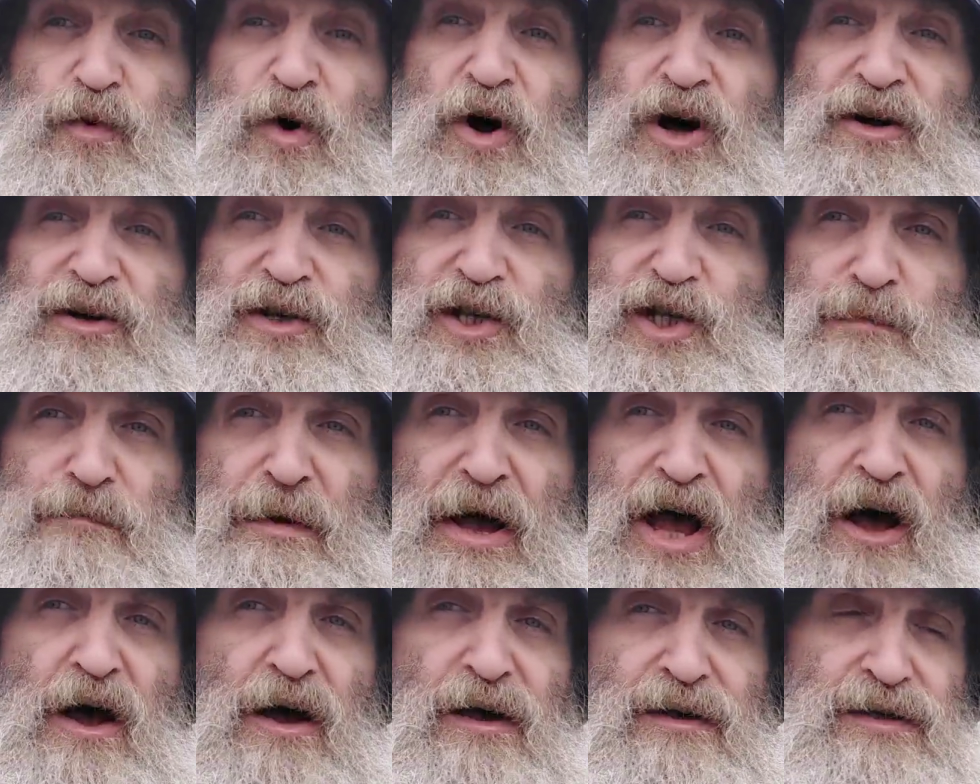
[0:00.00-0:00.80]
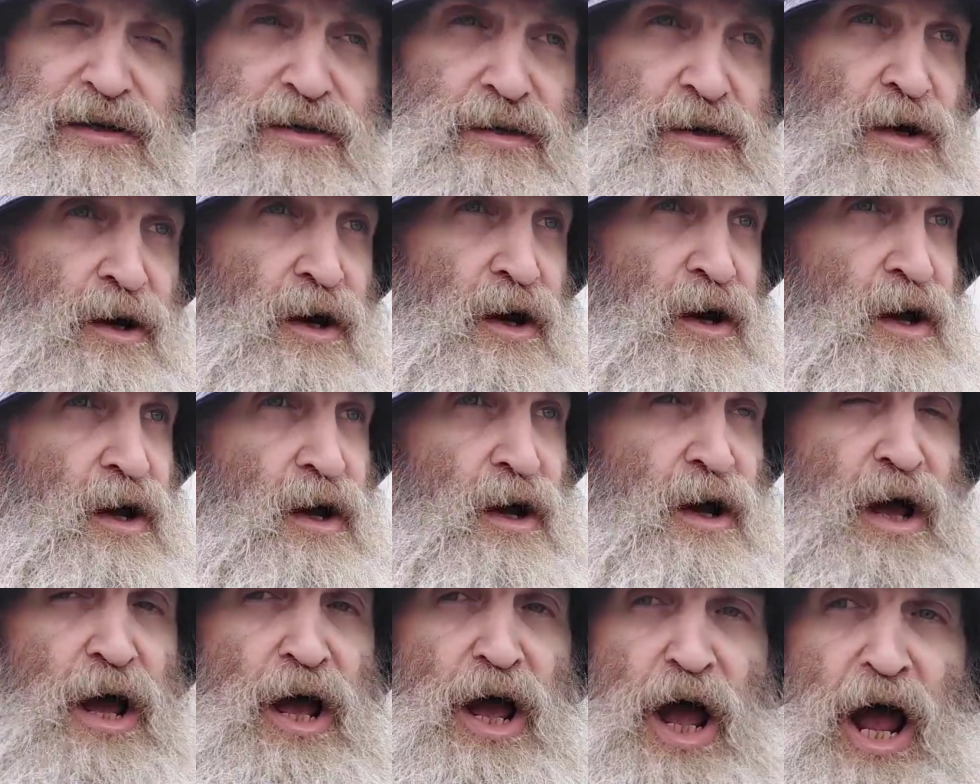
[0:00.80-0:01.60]
Word on Spurs.
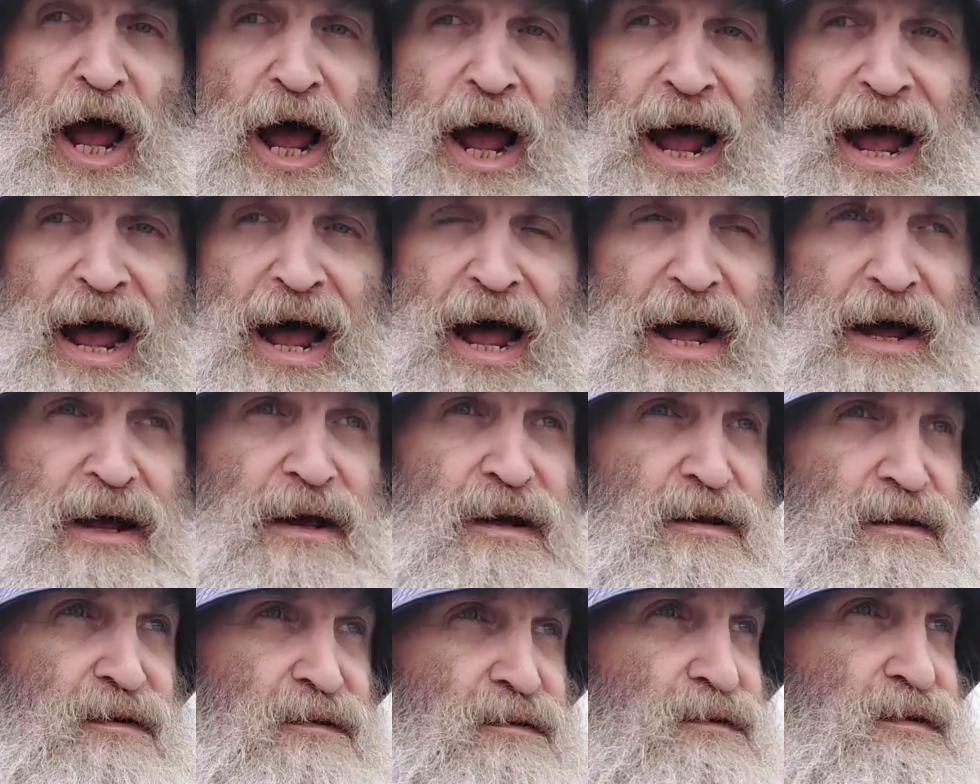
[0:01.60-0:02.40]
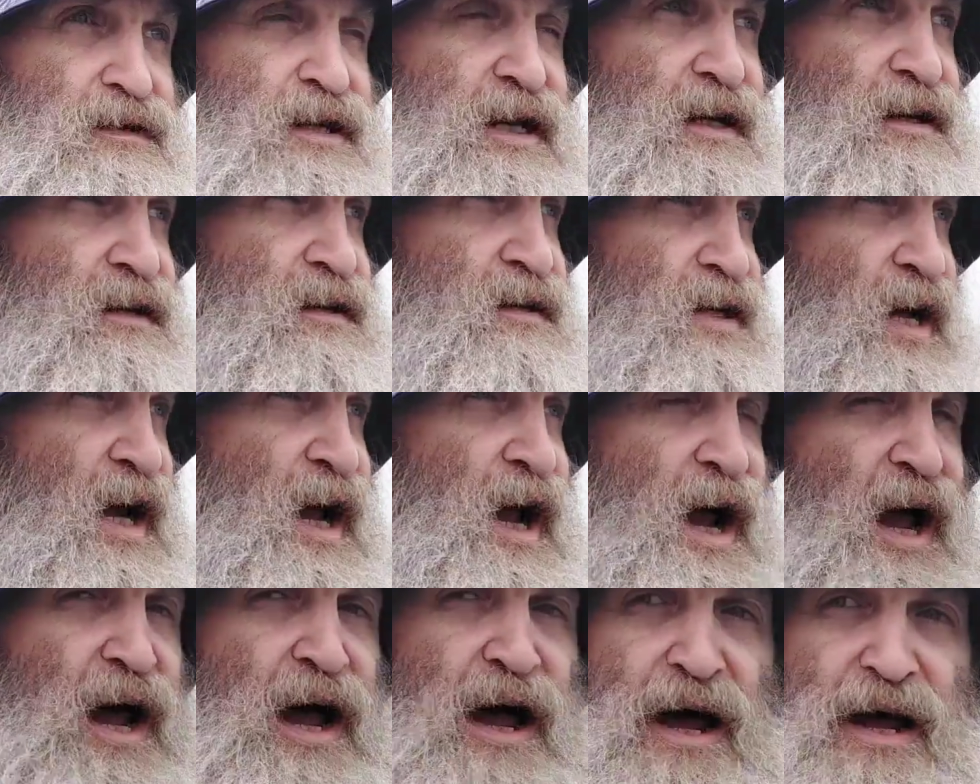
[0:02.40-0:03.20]
Did
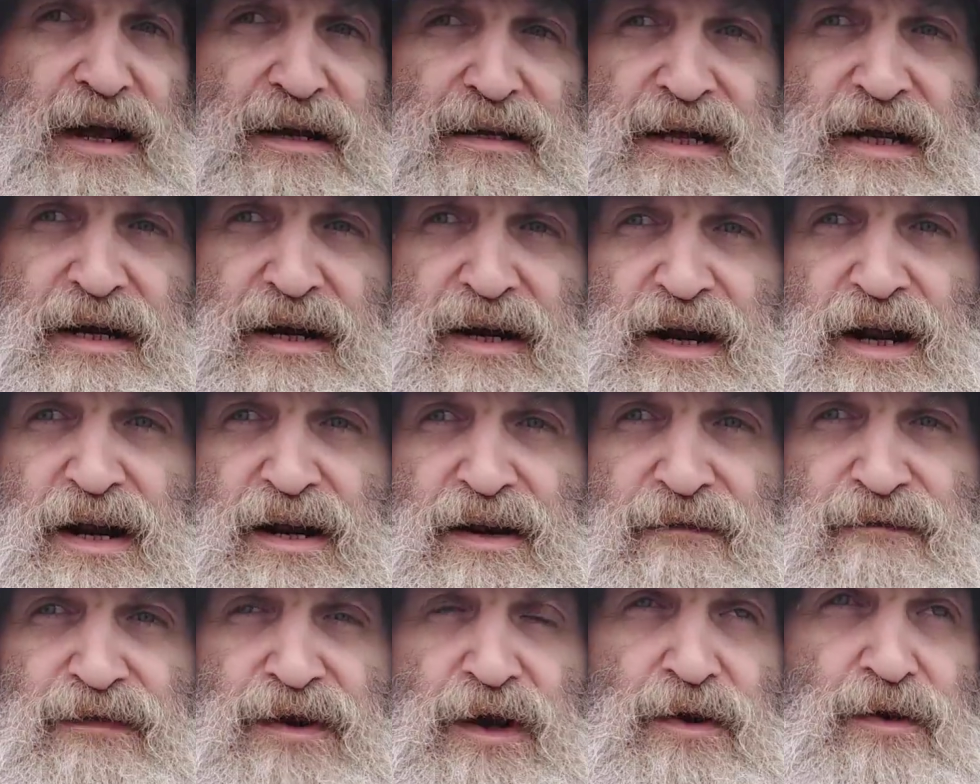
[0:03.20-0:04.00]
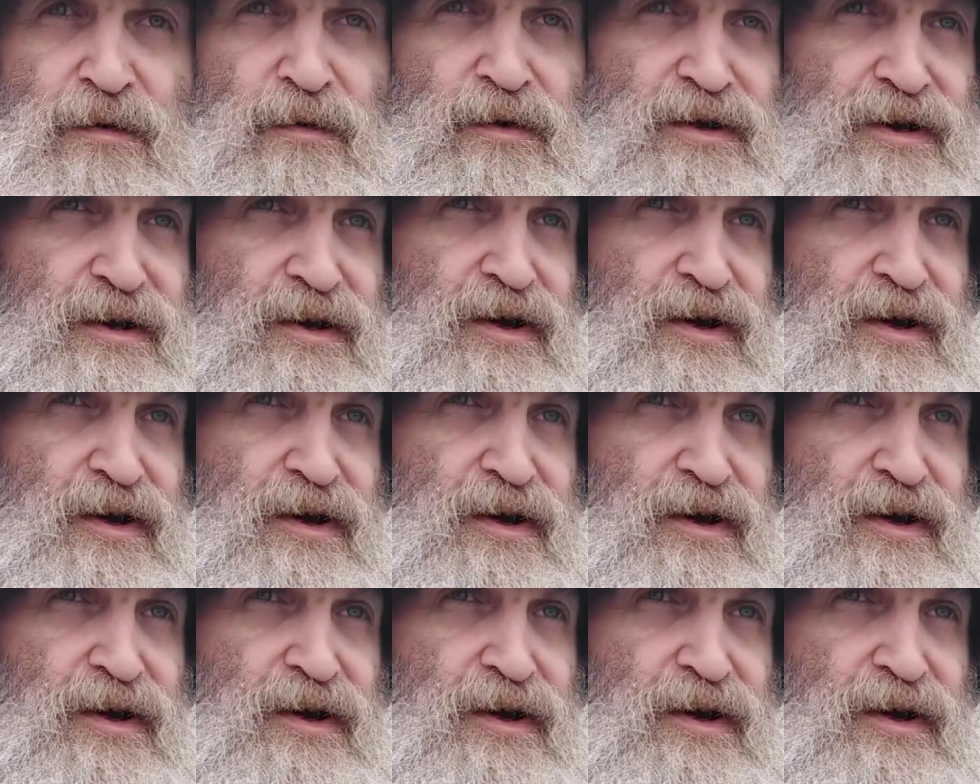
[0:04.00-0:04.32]
an interview with a